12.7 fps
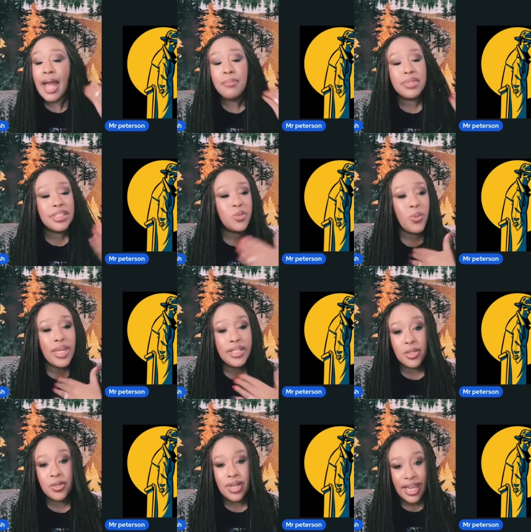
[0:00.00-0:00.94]
I'm just way
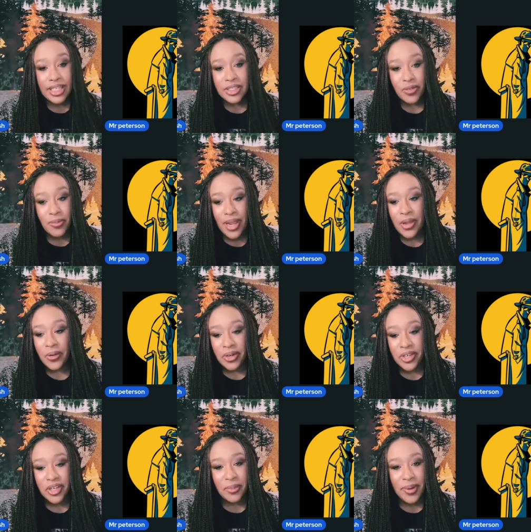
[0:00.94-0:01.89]
too nice for my own
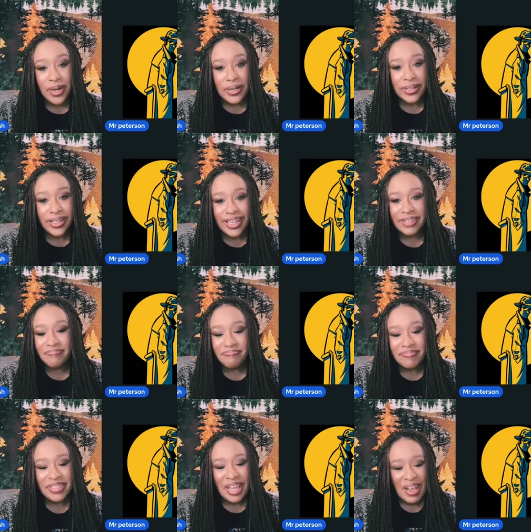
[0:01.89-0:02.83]
good, apparently.
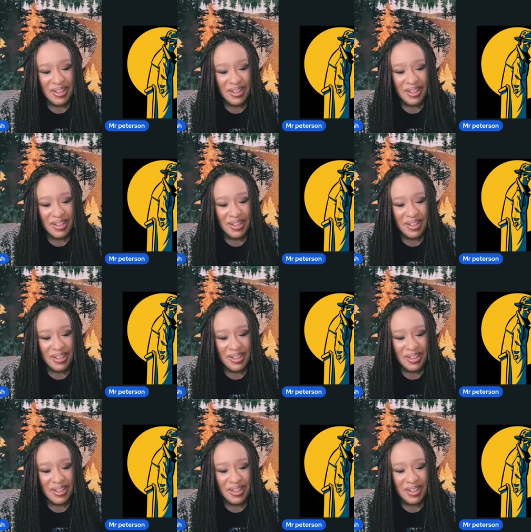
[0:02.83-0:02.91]
So